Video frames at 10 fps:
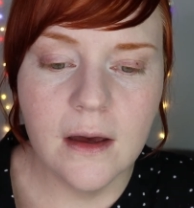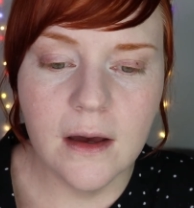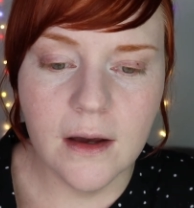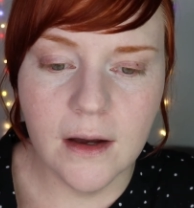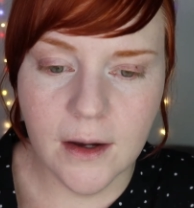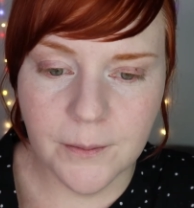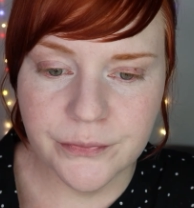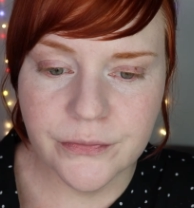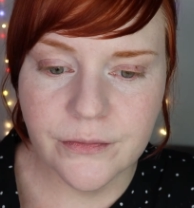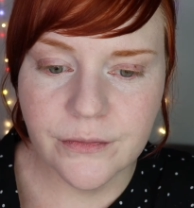
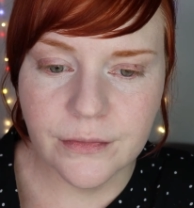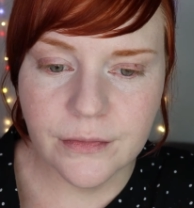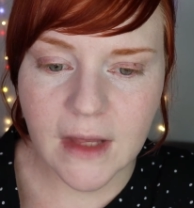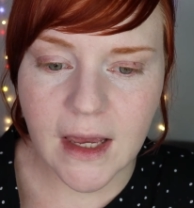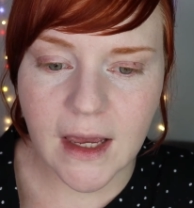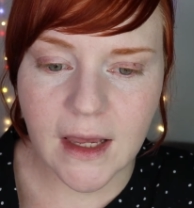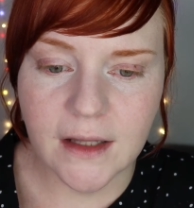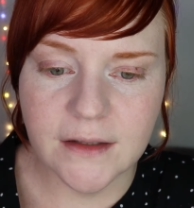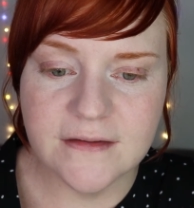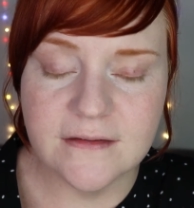
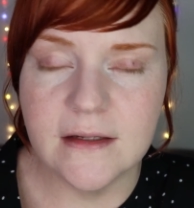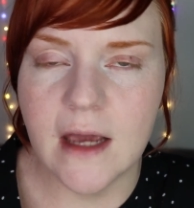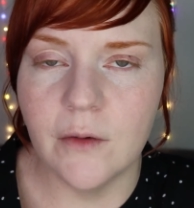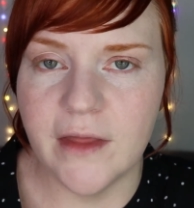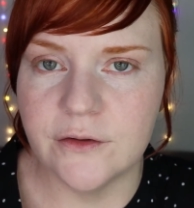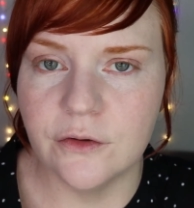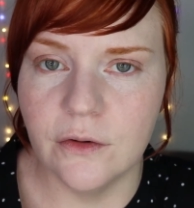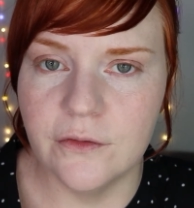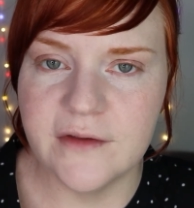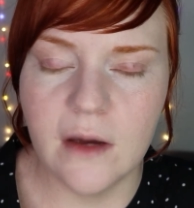and see how that goes.